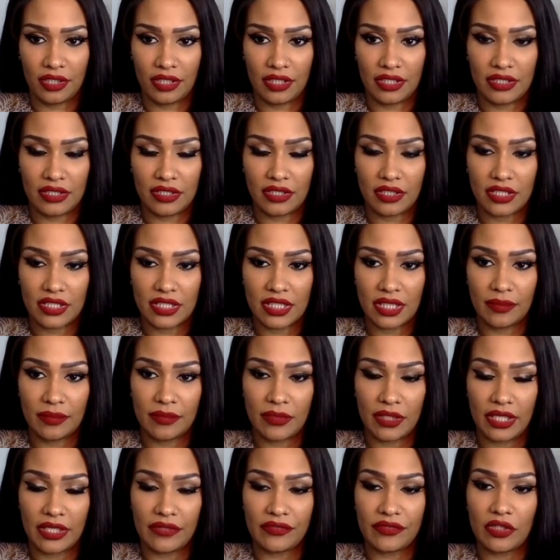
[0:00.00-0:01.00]
As long as
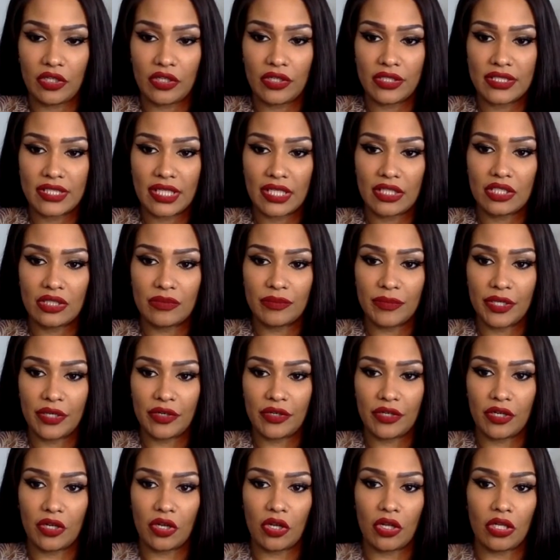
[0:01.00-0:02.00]
I look
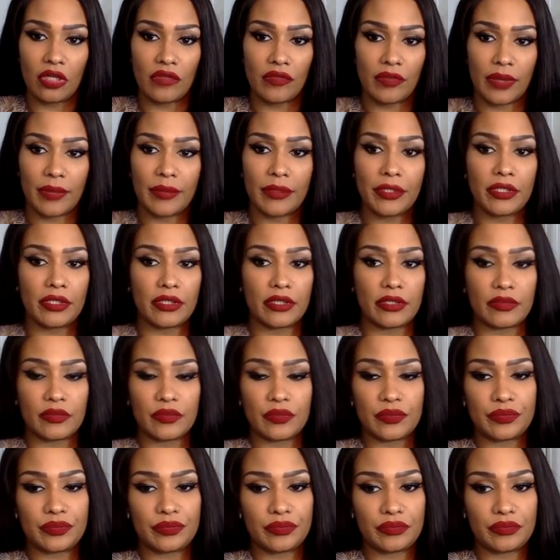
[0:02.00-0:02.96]
better than all of them, I'm good.